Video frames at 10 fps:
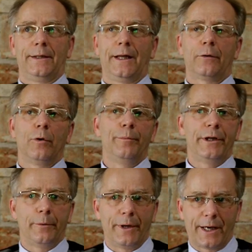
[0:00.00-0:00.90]
That will be
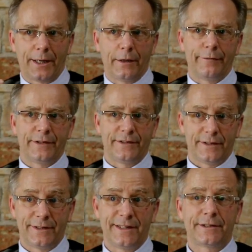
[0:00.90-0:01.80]
the beginning of his
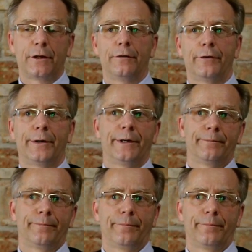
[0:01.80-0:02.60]
discovery.